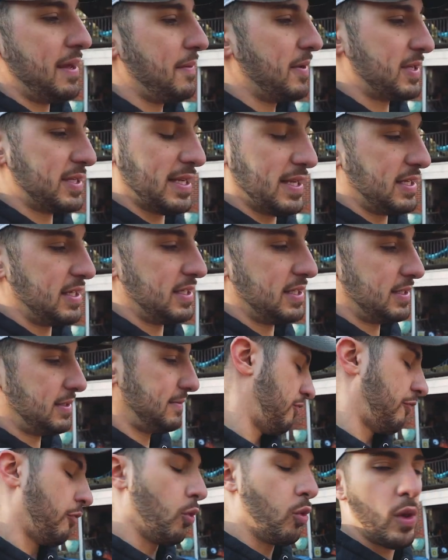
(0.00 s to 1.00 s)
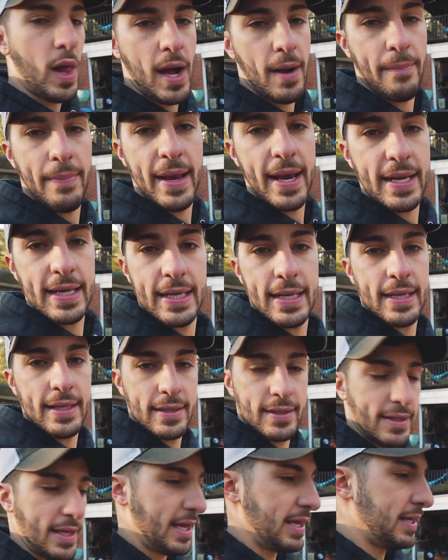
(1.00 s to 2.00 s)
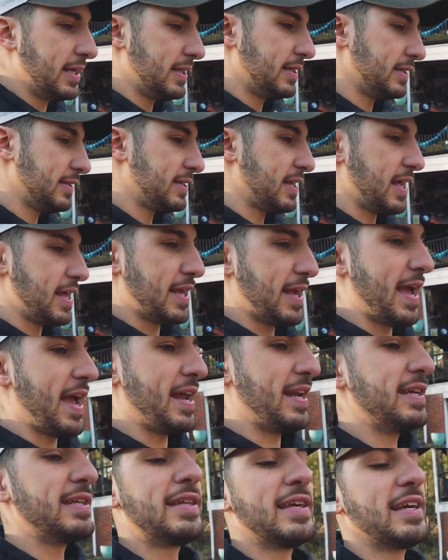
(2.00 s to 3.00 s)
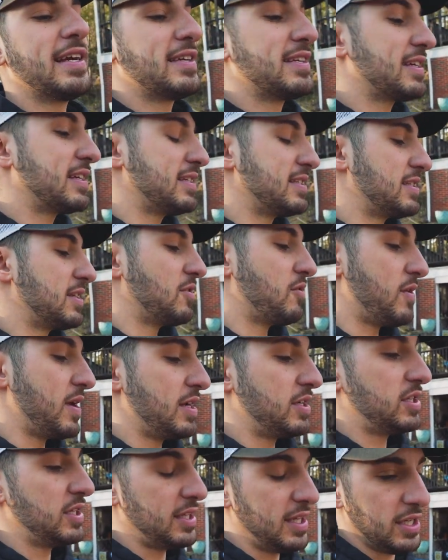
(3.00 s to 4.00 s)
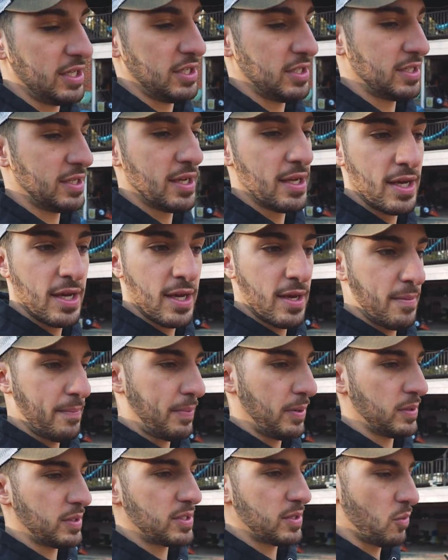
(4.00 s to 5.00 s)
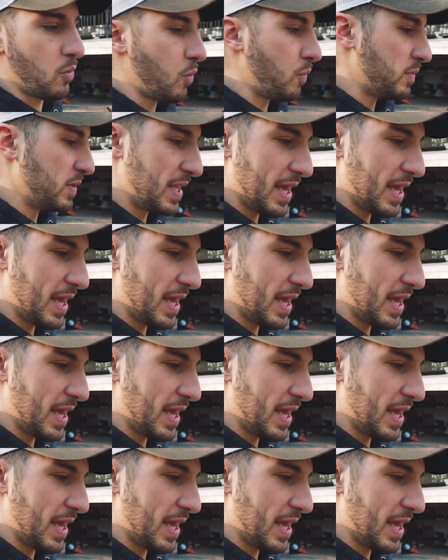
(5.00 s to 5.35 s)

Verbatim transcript: they must have just full out painted it. They didn't take anything into consideration. They just put some